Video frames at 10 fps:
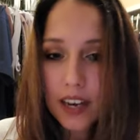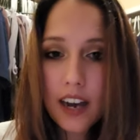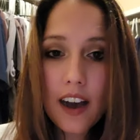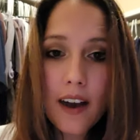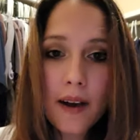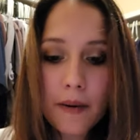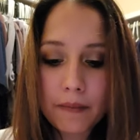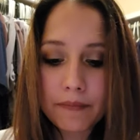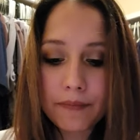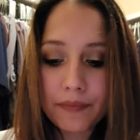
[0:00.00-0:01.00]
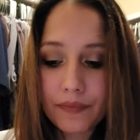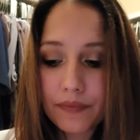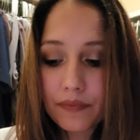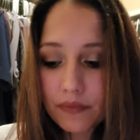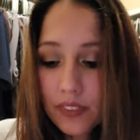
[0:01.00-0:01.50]
Um
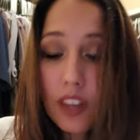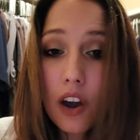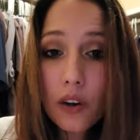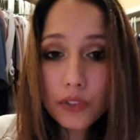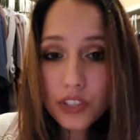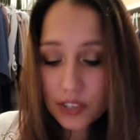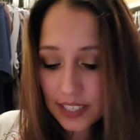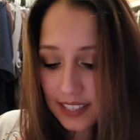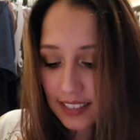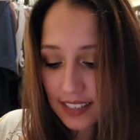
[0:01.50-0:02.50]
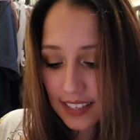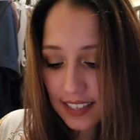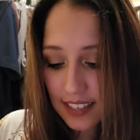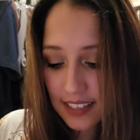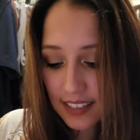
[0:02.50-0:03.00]
oh, so this is this
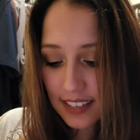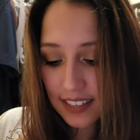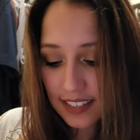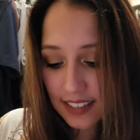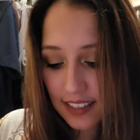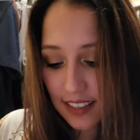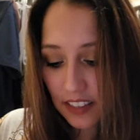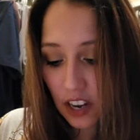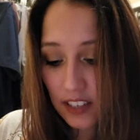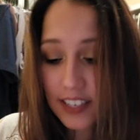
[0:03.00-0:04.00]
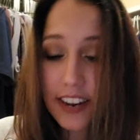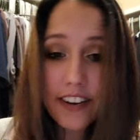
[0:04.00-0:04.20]
is these the Dossier